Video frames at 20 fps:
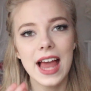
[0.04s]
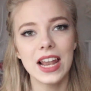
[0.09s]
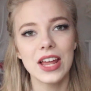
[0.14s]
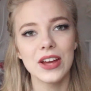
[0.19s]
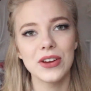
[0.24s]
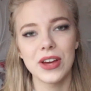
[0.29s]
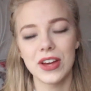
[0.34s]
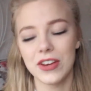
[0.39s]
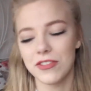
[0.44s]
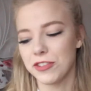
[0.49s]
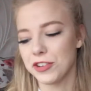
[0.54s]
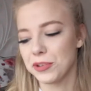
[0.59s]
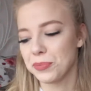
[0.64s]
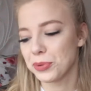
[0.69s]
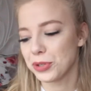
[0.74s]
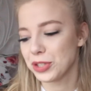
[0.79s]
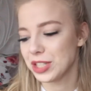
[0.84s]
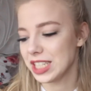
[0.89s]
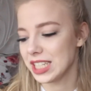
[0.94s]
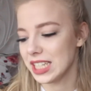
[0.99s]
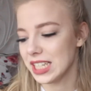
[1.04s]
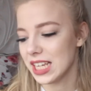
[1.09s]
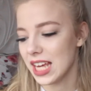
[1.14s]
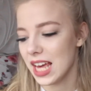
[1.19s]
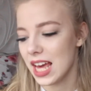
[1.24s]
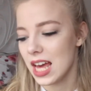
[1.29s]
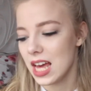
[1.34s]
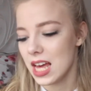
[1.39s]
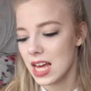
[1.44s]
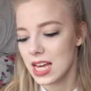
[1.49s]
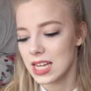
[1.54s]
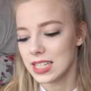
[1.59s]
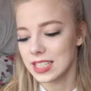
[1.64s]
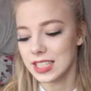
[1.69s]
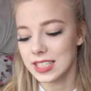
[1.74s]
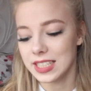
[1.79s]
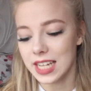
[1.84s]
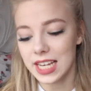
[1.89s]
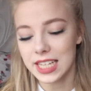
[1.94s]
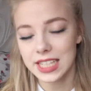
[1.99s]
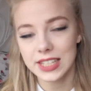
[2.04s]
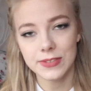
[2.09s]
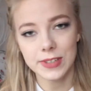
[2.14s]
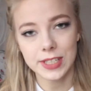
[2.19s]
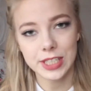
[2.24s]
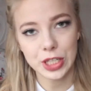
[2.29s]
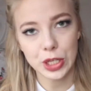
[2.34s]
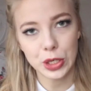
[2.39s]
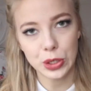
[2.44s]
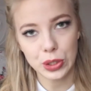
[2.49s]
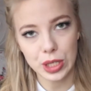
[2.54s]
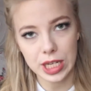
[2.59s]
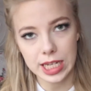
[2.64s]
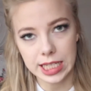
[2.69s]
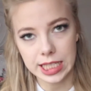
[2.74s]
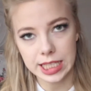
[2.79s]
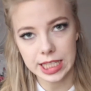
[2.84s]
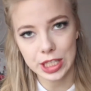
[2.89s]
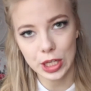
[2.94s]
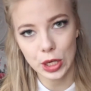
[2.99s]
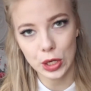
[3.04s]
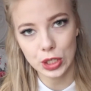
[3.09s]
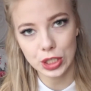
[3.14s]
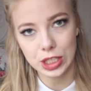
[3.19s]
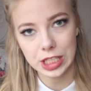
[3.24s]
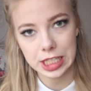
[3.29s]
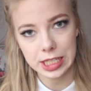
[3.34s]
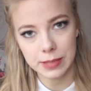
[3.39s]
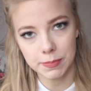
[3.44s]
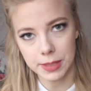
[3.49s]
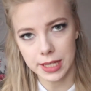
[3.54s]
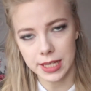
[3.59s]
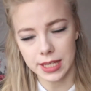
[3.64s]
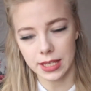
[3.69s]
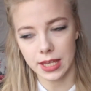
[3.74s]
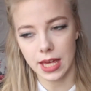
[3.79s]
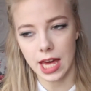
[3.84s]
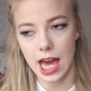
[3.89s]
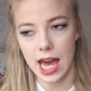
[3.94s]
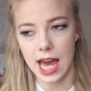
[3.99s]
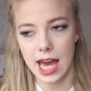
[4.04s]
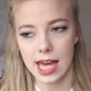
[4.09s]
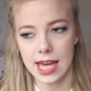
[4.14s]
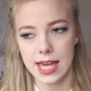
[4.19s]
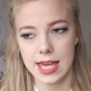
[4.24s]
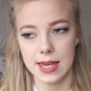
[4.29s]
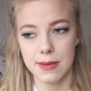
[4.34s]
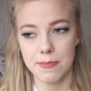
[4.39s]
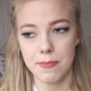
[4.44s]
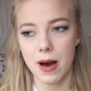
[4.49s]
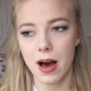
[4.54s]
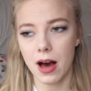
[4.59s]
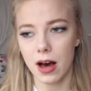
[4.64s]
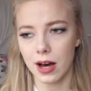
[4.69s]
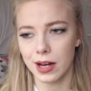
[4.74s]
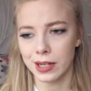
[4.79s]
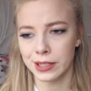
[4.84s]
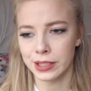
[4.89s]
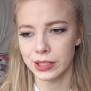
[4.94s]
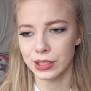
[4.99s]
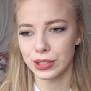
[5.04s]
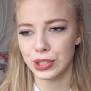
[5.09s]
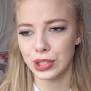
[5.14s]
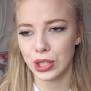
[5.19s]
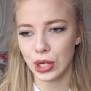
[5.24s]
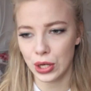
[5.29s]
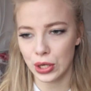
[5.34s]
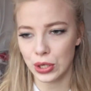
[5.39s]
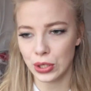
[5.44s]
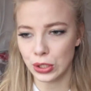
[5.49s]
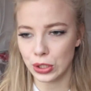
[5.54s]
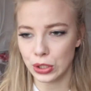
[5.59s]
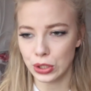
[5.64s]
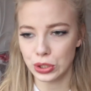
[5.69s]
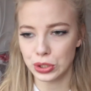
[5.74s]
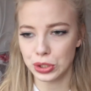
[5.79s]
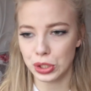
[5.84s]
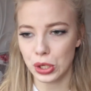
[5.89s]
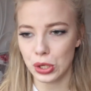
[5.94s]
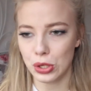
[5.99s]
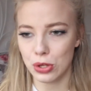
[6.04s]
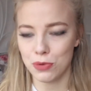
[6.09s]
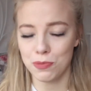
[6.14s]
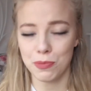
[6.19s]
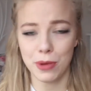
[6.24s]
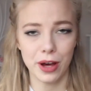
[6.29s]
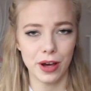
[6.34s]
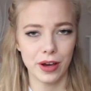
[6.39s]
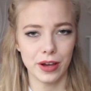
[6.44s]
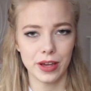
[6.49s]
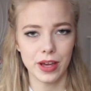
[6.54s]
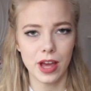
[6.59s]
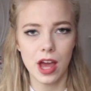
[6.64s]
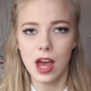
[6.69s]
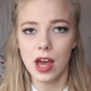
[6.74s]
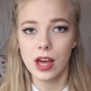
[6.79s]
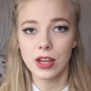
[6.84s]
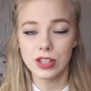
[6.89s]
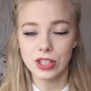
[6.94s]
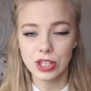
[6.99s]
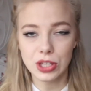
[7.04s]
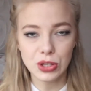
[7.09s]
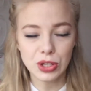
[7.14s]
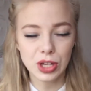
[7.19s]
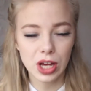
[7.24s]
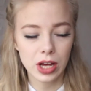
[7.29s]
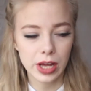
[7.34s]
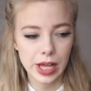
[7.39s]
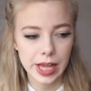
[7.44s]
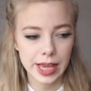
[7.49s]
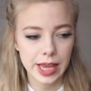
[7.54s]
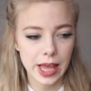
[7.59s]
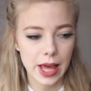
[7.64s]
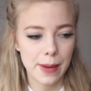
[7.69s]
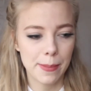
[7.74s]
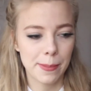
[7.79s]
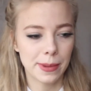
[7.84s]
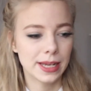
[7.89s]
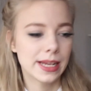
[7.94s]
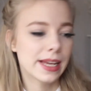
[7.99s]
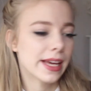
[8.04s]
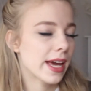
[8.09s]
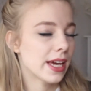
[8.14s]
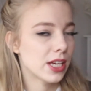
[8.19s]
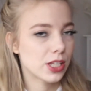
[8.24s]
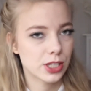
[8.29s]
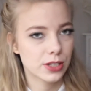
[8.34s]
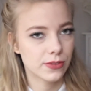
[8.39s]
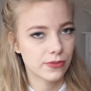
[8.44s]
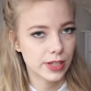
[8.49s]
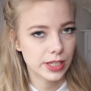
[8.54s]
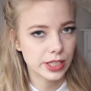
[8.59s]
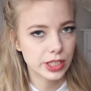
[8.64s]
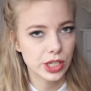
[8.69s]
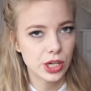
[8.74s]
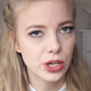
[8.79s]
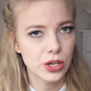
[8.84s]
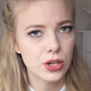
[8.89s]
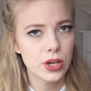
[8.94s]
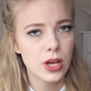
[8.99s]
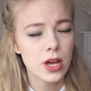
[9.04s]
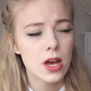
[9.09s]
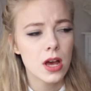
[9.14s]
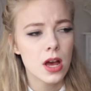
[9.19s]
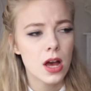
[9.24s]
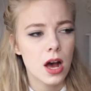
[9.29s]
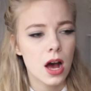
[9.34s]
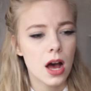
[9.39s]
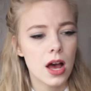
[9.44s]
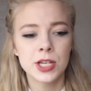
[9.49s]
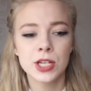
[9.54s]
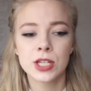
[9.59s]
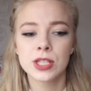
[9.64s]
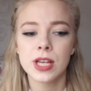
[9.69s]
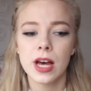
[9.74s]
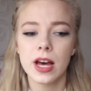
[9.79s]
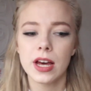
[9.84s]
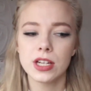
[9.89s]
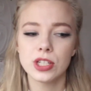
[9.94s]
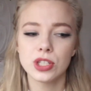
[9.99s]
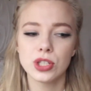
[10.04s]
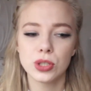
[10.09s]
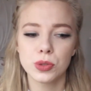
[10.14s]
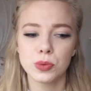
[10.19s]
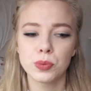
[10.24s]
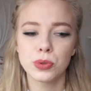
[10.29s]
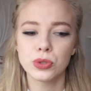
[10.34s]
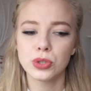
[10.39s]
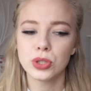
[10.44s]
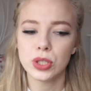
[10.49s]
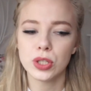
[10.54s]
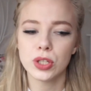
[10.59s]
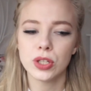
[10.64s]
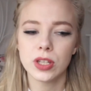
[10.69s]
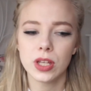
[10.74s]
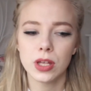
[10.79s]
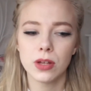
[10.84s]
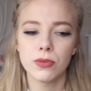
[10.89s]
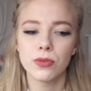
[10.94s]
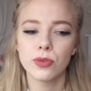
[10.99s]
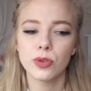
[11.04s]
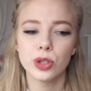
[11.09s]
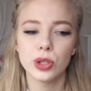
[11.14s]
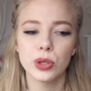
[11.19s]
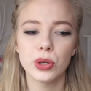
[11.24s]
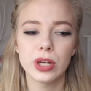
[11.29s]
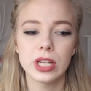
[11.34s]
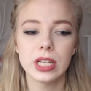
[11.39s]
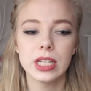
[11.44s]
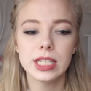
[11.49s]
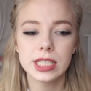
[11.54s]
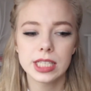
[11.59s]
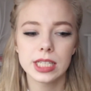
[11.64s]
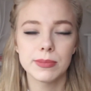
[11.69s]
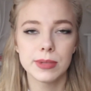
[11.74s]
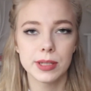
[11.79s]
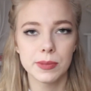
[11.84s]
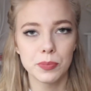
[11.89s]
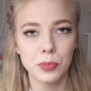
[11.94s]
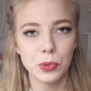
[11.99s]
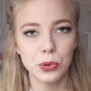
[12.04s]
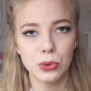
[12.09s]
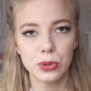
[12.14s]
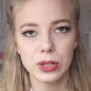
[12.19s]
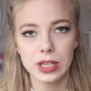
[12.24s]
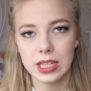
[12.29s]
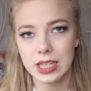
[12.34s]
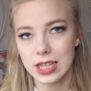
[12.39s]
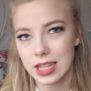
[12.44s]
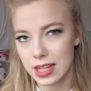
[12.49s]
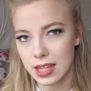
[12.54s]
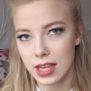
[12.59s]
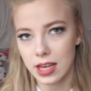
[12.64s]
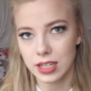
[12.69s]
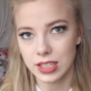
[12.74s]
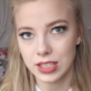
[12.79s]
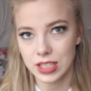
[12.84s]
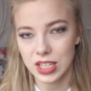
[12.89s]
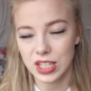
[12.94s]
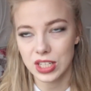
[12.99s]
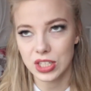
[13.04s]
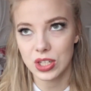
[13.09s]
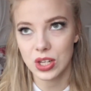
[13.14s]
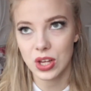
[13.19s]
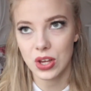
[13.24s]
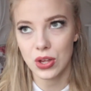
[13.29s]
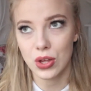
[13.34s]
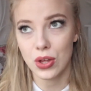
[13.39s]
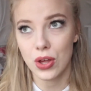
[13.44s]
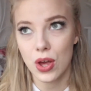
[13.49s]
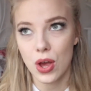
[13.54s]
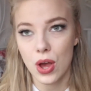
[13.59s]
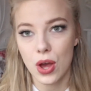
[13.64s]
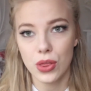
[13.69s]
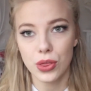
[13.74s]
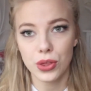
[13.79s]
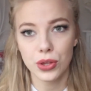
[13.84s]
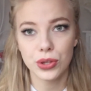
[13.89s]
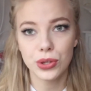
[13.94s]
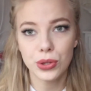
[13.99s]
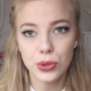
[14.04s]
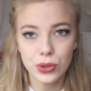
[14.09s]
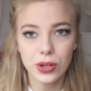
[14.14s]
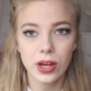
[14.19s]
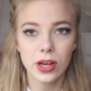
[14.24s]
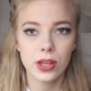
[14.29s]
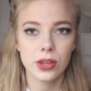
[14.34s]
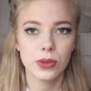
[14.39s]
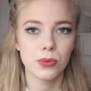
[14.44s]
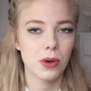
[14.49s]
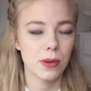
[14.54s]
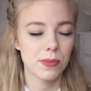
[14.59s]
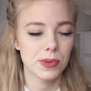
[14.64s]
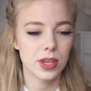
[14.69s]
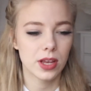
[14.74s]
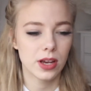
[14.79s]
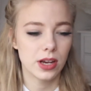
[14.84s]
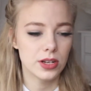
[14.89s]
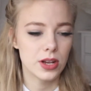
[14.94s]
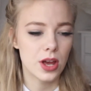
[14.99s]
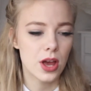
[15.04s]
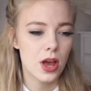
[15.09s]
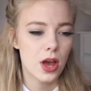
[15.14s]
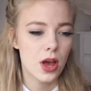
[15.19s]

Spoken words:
Hello everybody, today's video is going to be a part two to my UCAS application video because I just want to give you a little bit more insight into the UCAS website,